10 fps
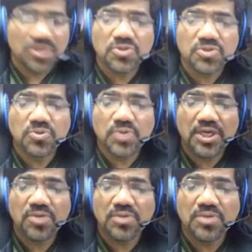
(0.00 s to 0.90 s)
So here
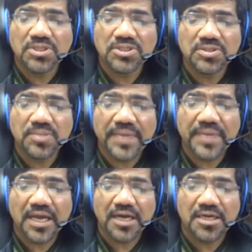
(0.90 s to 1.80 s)
you can see the
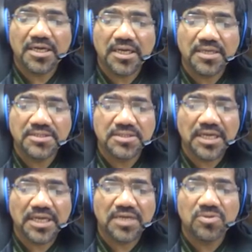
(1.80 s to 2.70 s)
Bengal tigers,
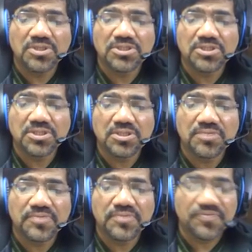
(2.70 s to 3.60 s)
and you can see the
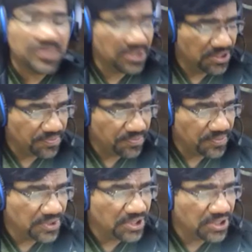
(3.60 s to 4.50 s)
different
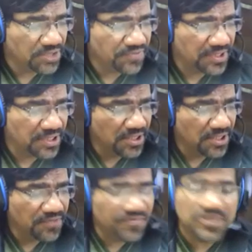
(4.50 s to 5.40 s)
the different
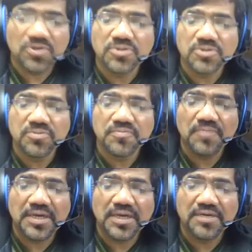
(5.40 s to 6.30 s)
fish also,
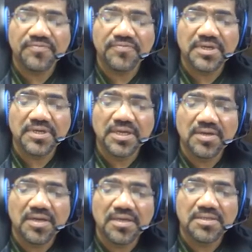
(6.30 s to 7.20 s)
and different
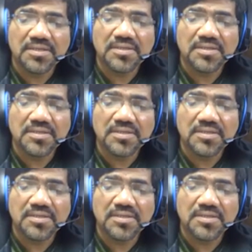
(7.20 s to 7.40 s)
uh,